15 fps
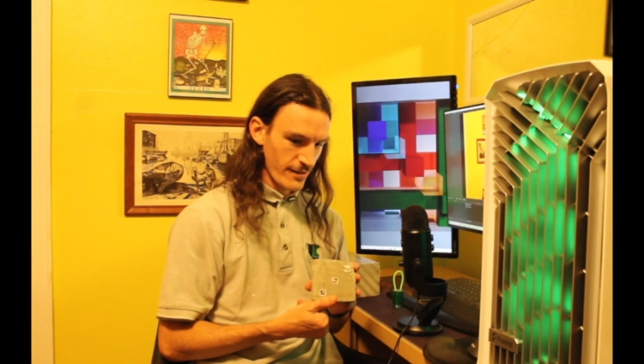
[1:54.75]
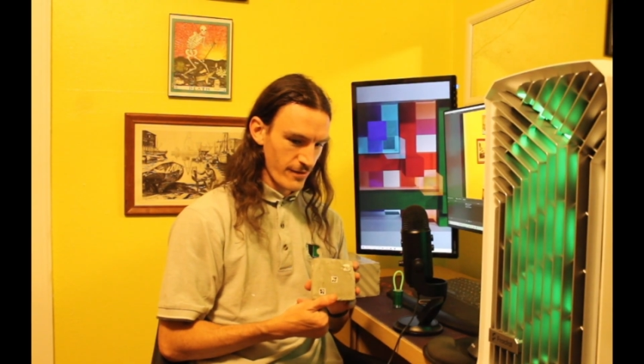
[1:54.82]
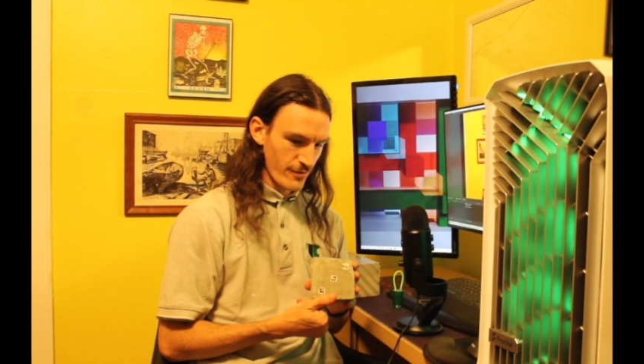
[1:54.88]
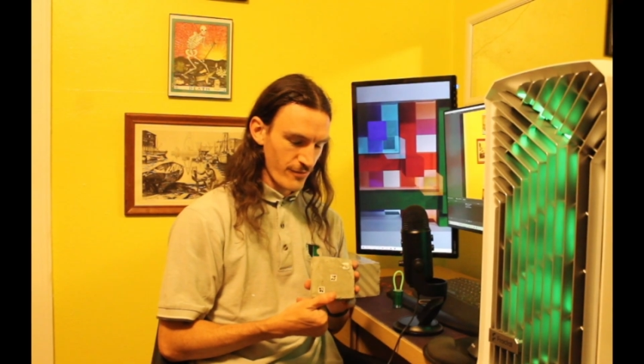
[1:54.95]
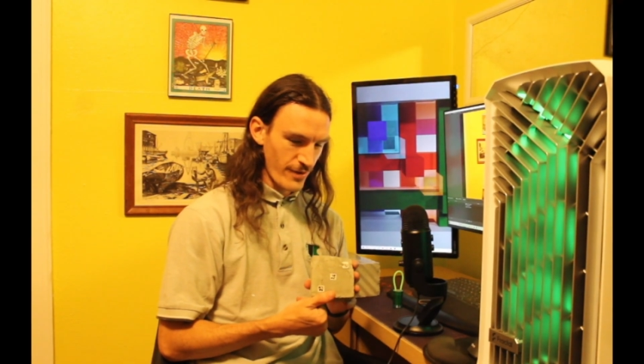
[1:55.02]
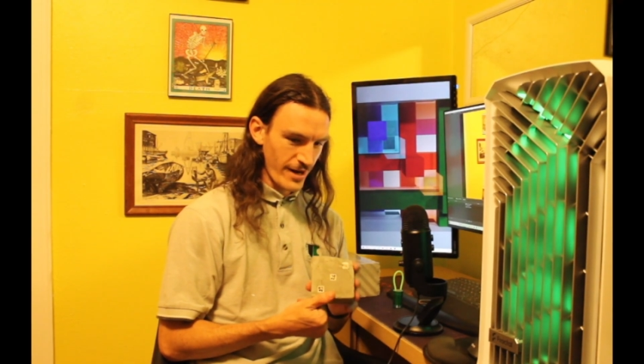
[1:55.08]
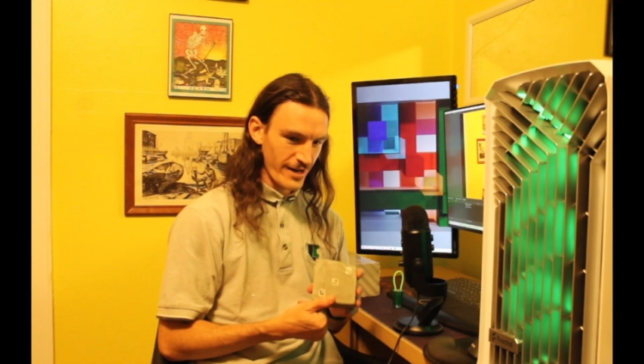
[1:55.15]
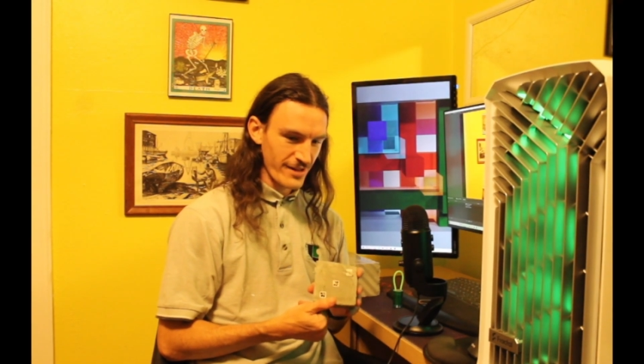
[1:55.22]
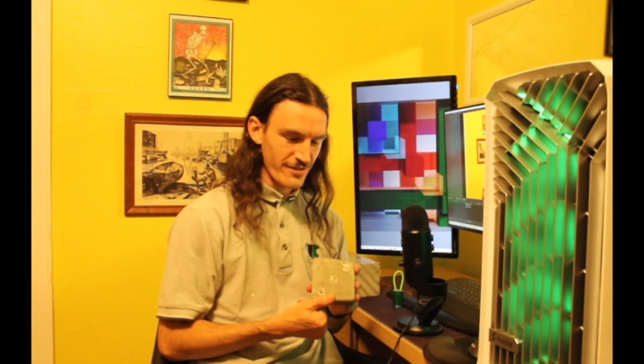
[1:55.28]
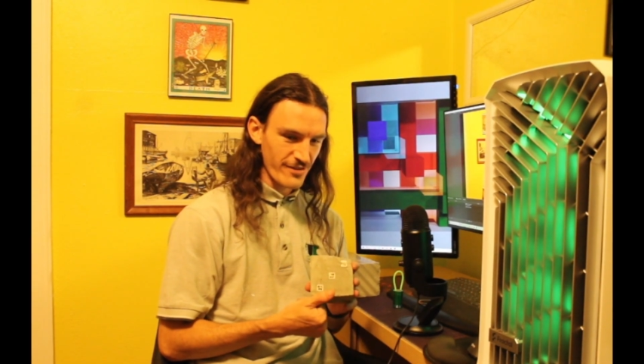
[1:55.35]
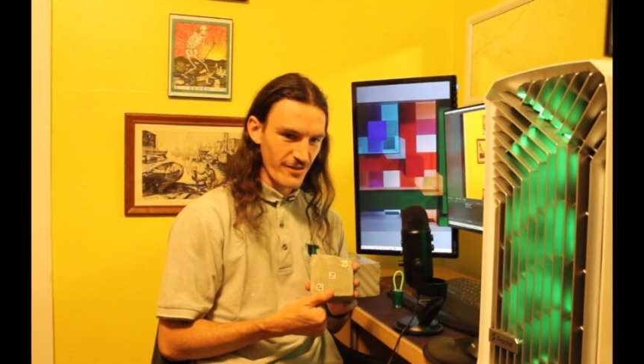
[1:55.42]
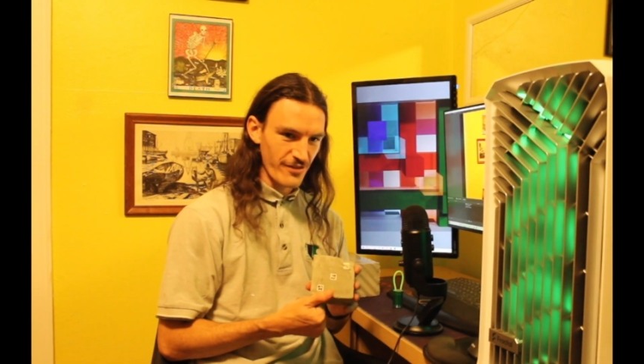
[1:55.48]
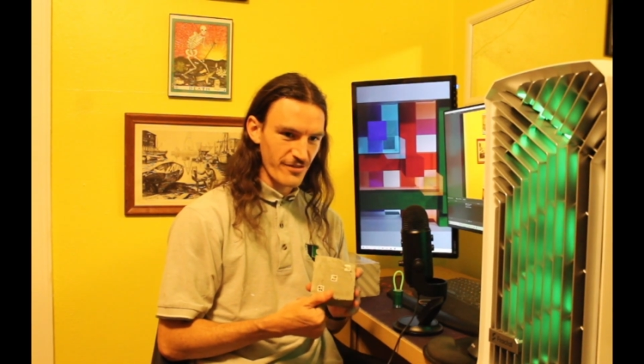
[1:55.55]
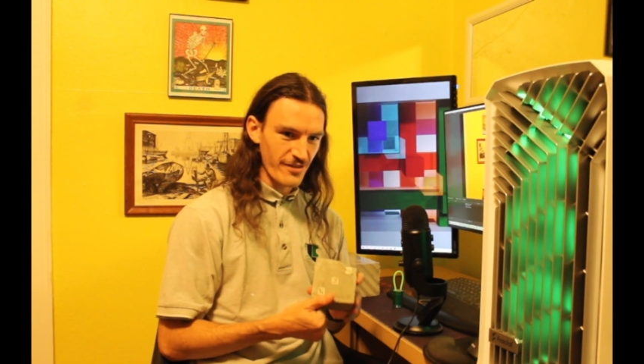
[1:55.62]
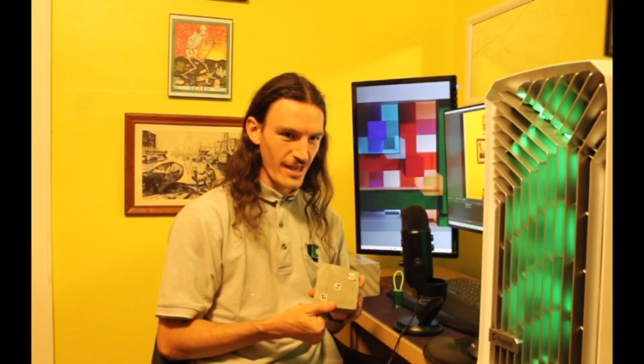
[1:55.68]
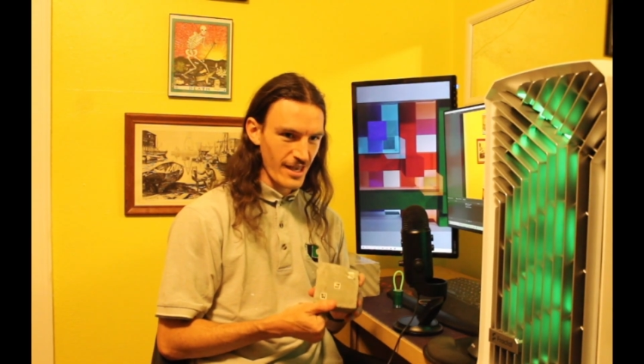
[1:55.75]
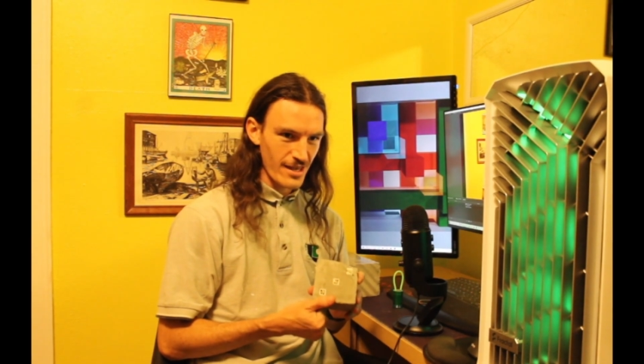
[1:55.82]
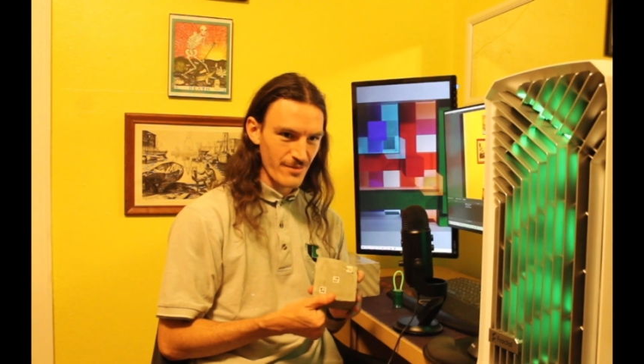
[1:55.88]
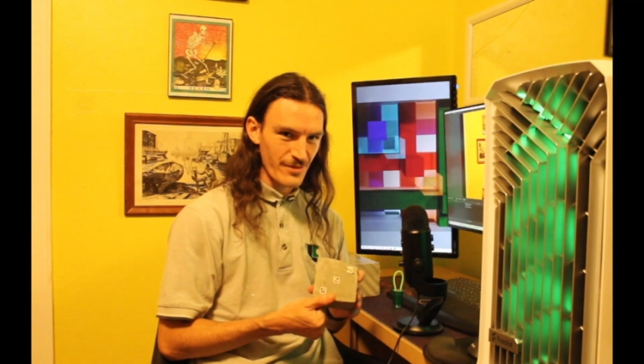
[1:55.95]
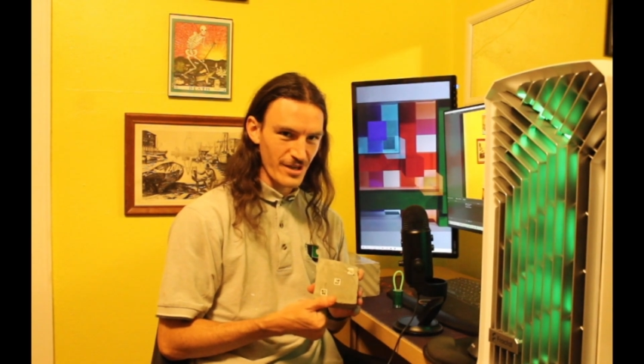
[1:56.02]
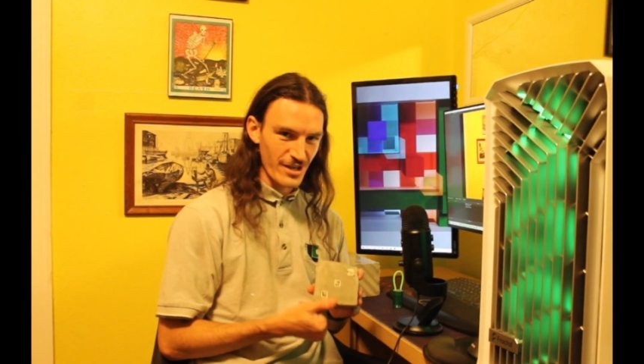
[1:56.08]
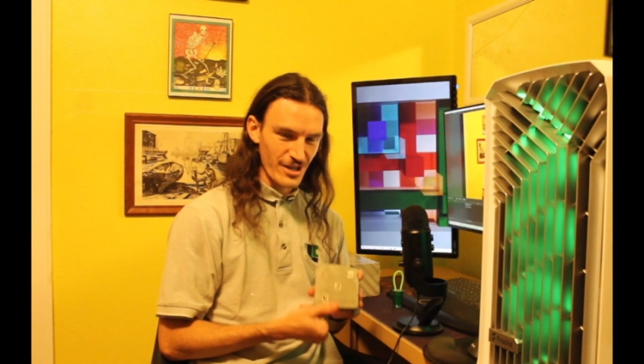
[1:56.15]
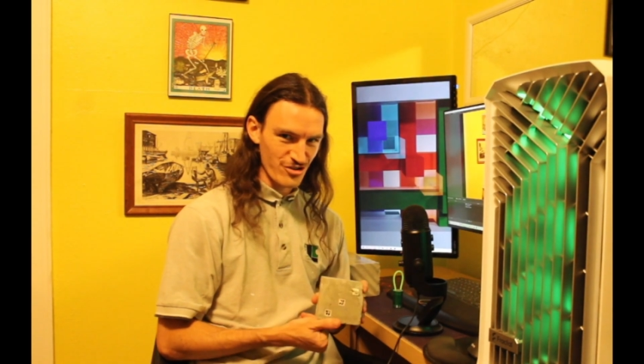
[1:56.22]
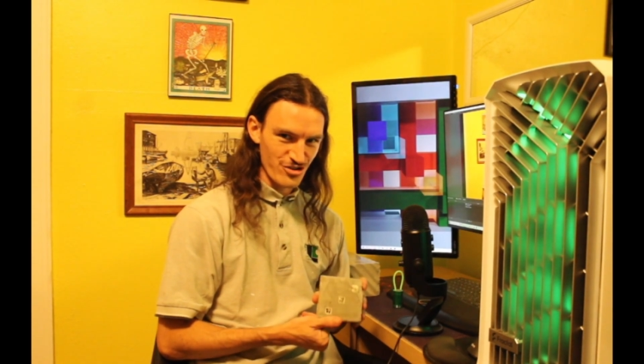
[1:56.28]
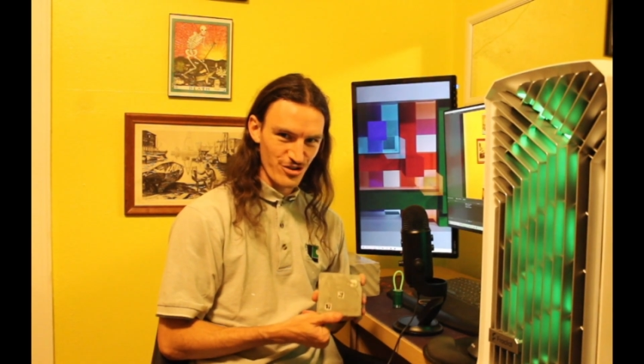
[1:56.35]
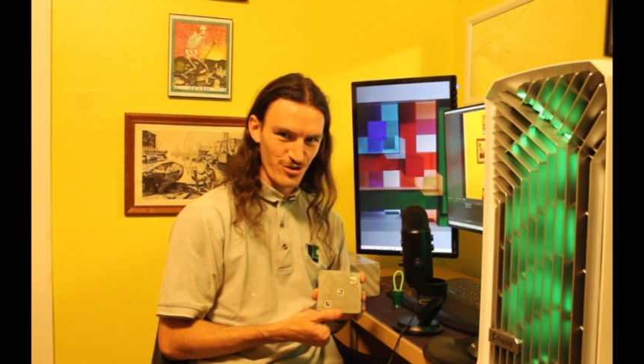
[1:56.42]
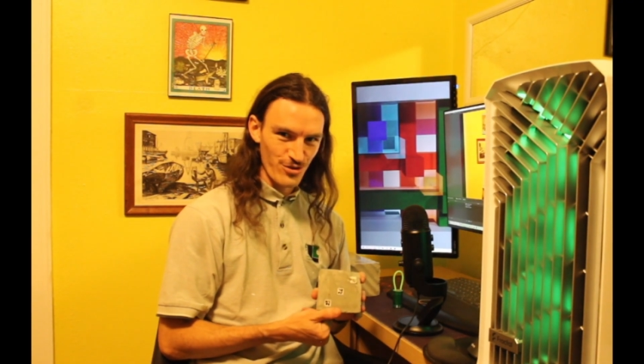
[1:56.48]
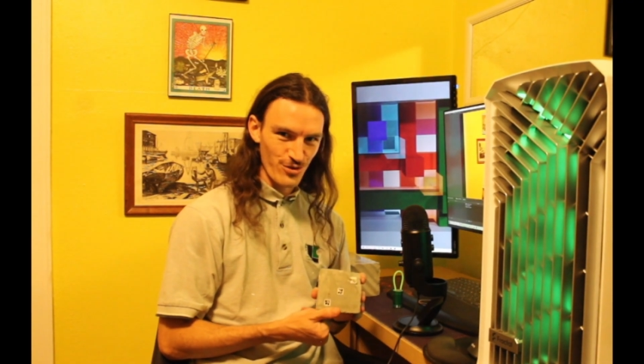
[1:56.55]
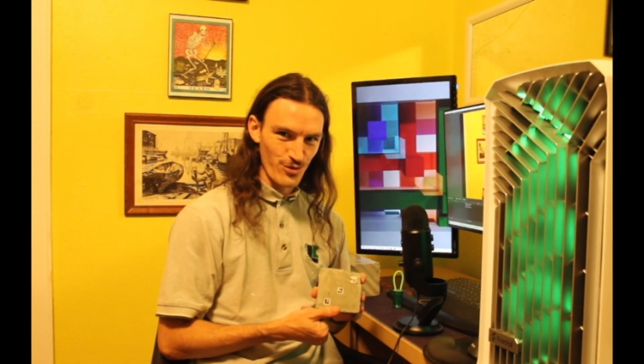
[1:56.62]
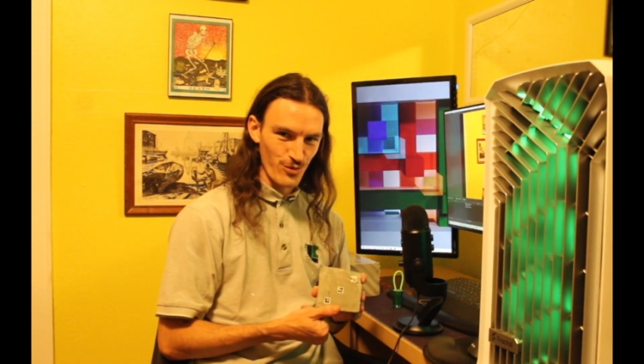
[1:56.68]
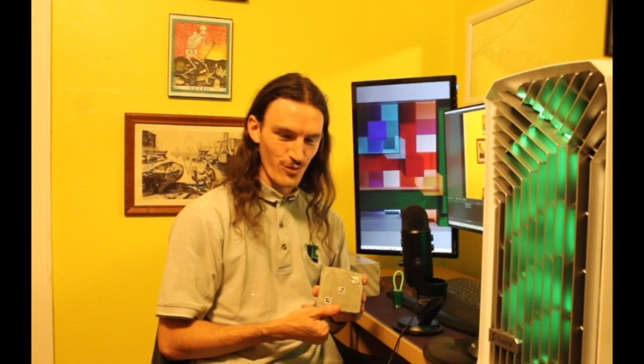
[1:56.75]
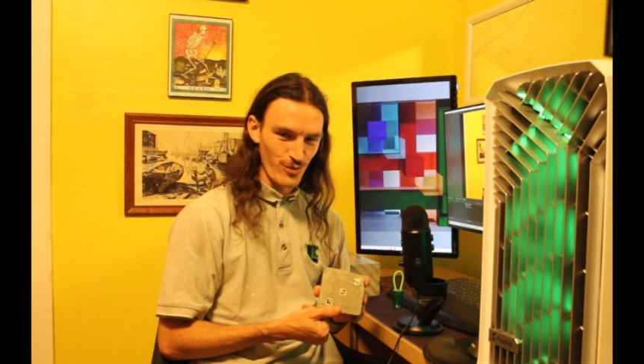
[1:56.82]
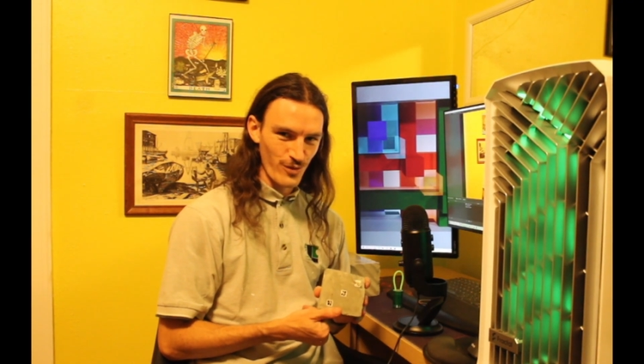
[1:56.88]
ran into the same issue